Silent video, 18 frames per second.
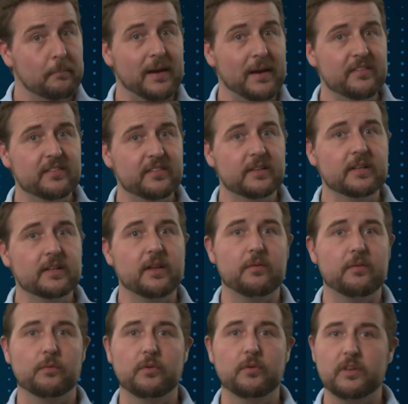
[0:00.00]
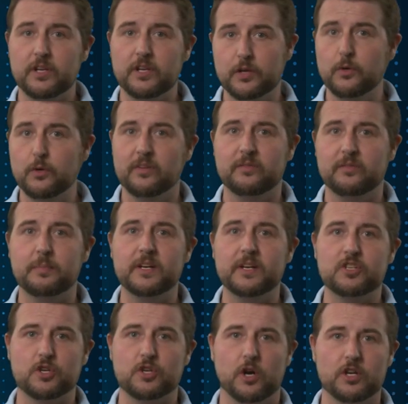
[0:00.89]
basically through the
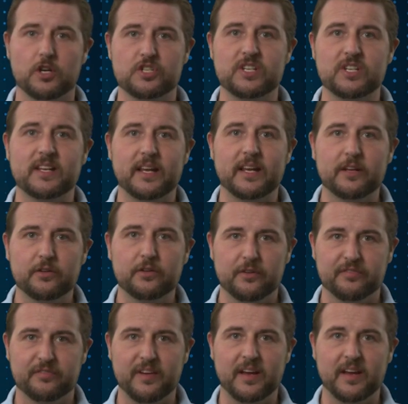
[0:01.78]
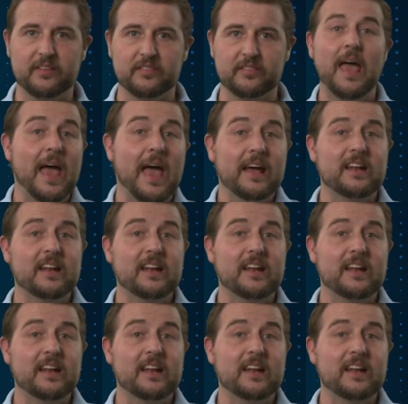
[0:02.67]
USB charging interface.